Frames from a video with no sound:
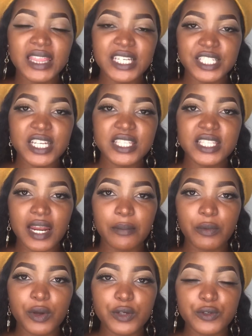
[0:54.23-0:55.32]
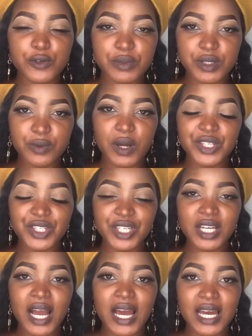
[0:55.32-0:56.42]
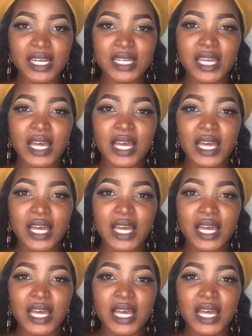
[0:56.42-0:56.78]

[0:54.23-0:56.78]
The shades that I'm going to be swatching are